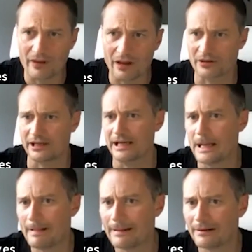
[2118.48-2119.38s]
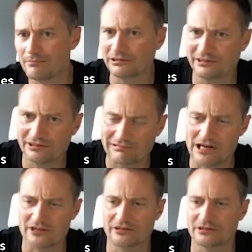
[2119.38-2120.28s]
Okay,
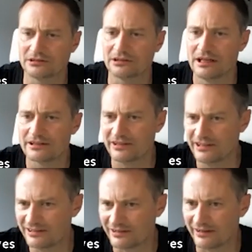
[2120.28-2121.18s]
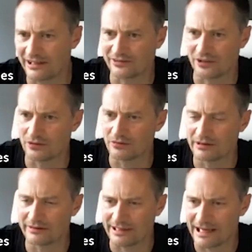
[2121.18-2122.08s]
multi-directional. So this is the thing. So
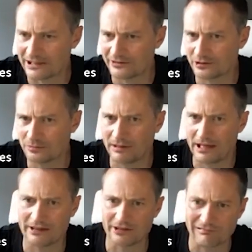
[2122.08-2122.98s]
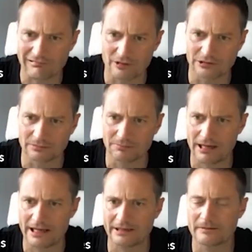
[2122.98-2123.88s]
the axial plane, the coronal
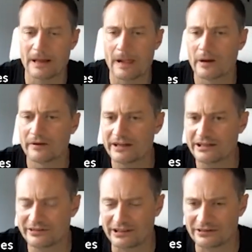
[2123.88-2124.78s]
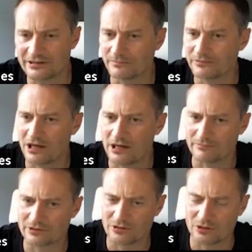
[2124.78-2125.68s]
plane. This is
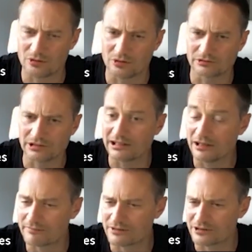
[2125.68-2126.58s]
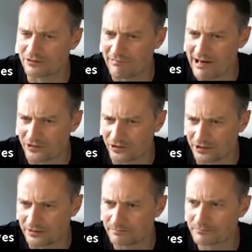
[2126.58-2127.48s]
sometimes called a lover's
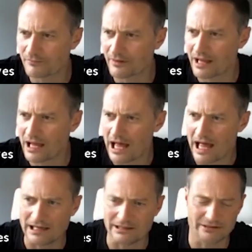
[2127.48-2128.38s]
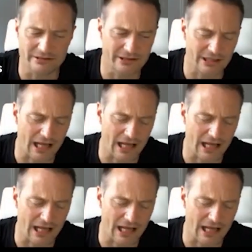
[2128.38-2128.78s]
fracture, and